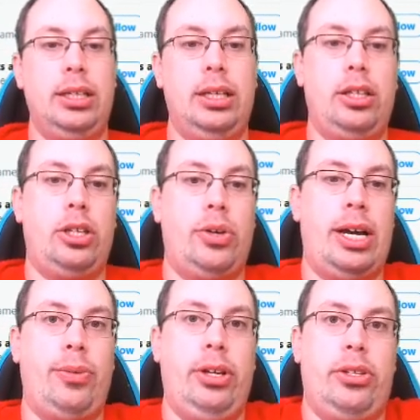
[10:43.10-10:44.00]
So I
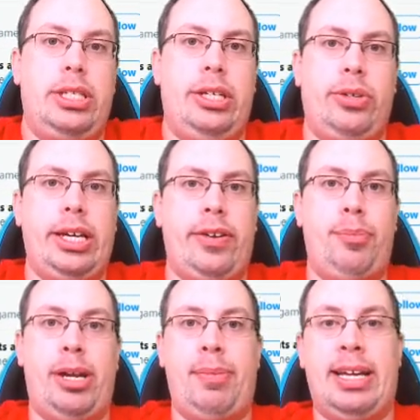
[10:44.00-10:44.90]
will still carry
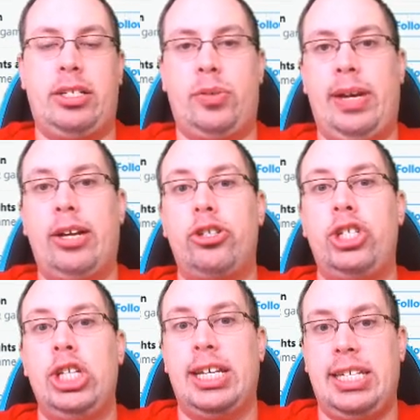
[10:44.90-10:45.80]
my mask around
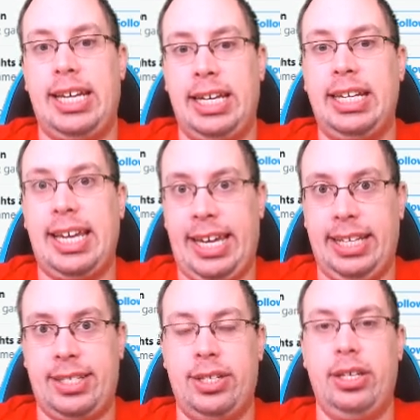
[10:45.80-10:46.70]
just in
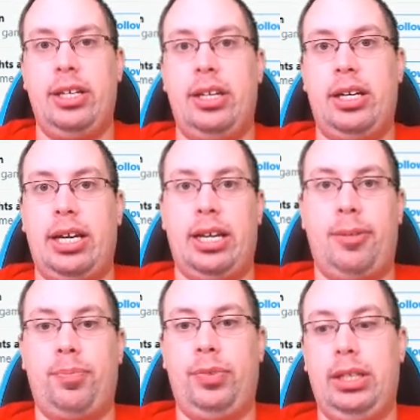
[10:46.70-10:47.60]
case.
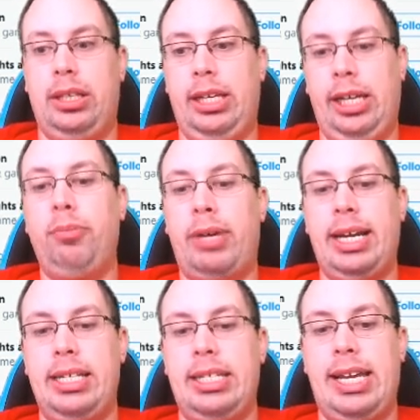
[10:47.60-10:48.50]
Um, in
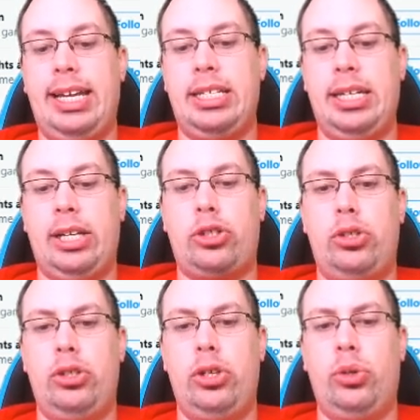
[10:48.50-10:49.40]
my state, it's
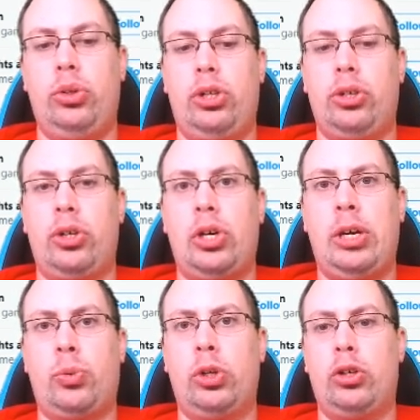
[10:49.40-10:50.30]
no longer
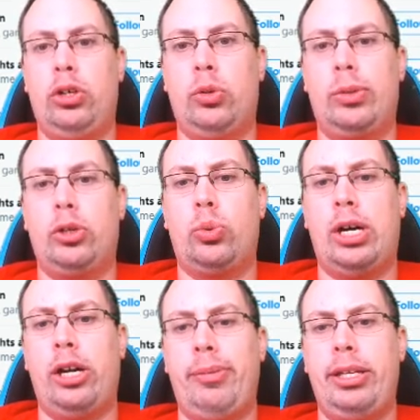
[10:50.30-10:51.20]
a
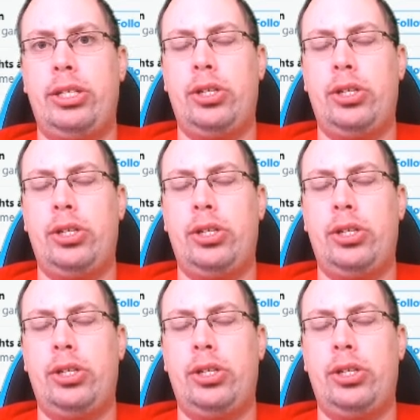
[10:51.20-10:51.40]
requirement,